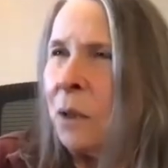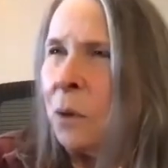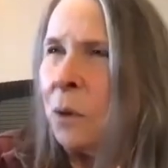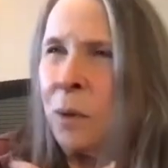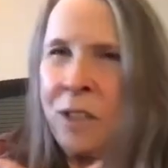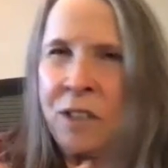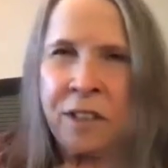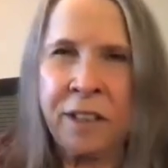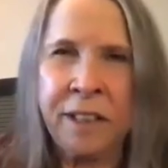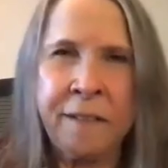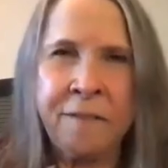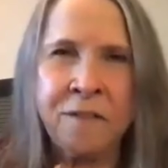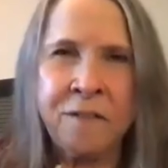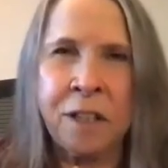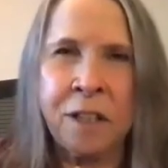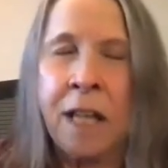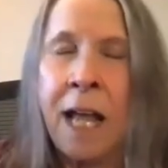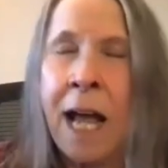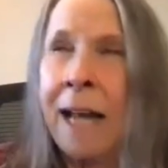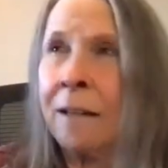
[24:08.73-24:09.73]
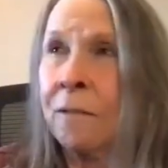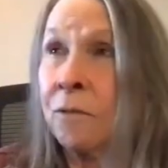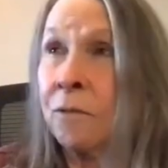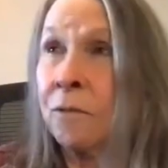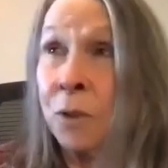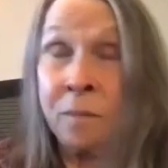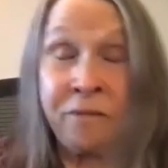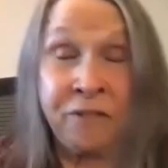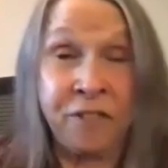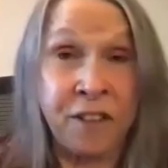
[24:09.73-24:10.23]
Which leaves a lot
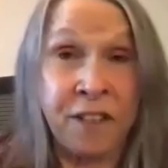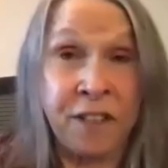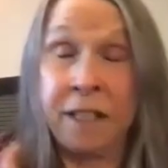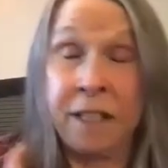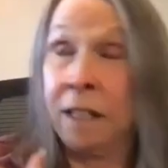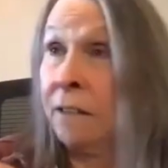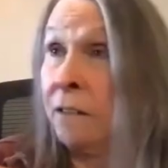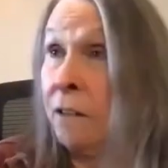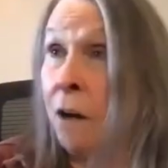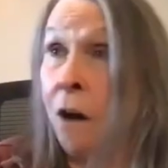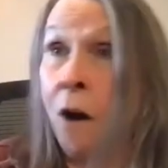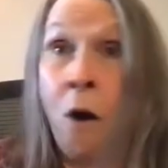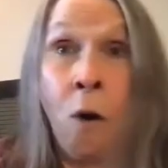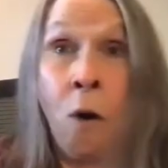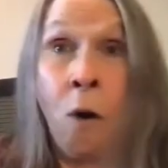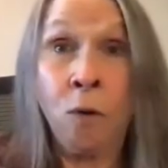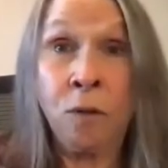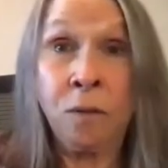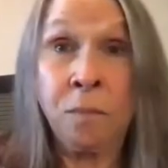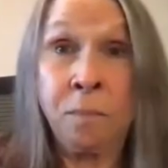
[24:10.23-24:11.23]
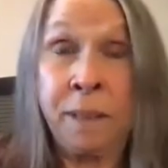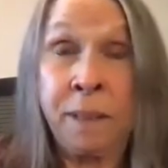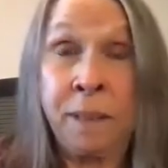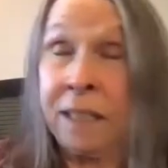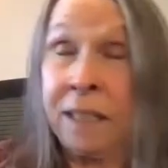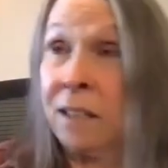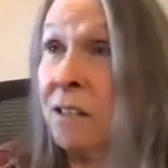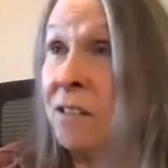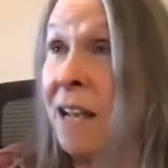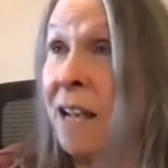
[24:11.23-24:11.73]
of room for the unknown
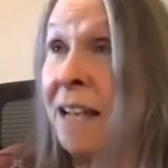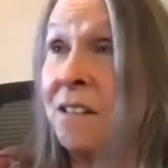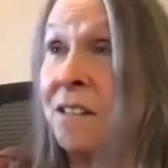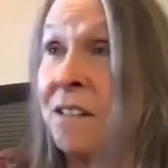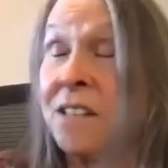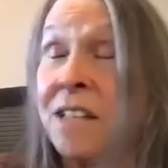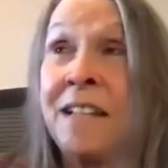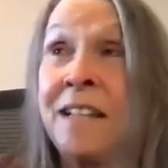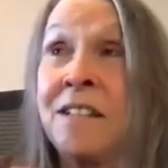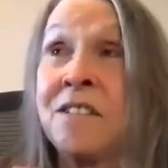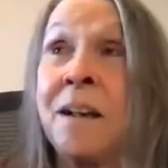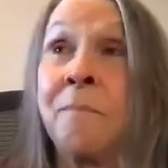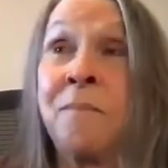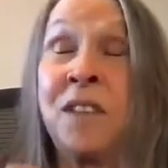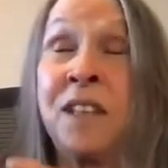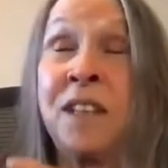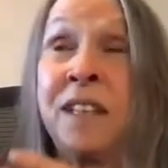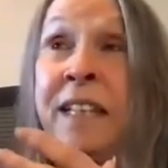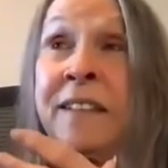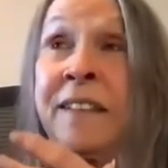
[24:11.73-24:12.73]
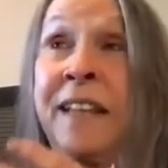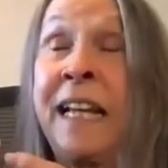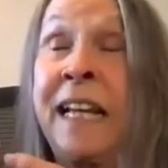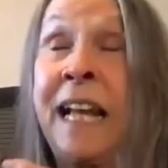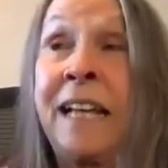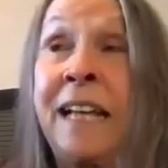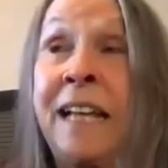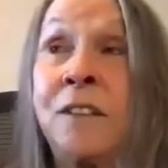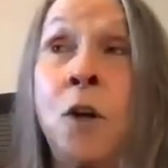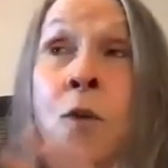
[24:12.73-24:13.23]
because I say something and
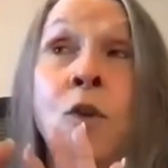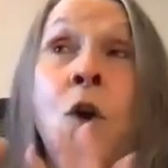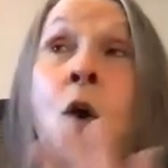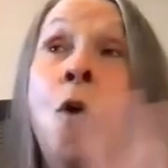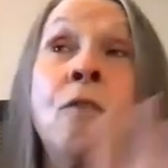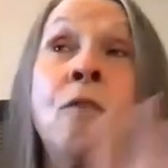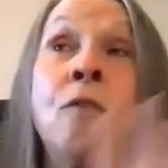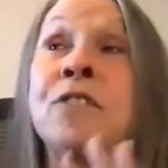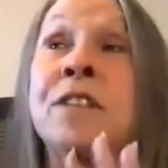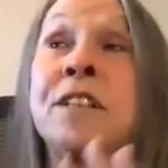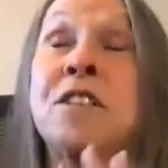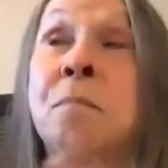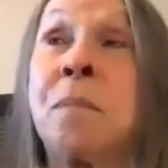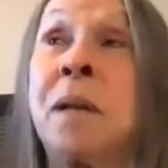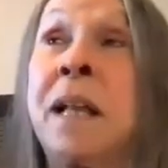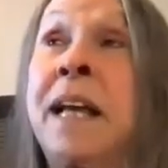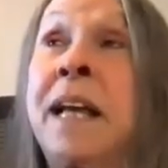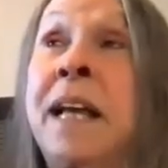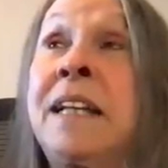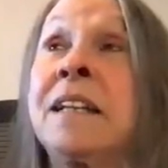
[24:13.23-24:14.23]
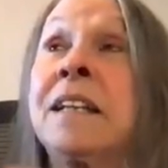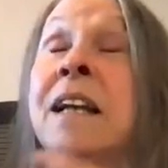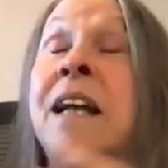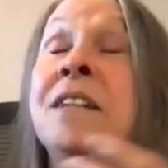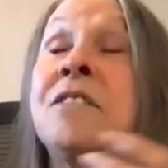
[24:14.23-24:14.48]
then I don't over explain it.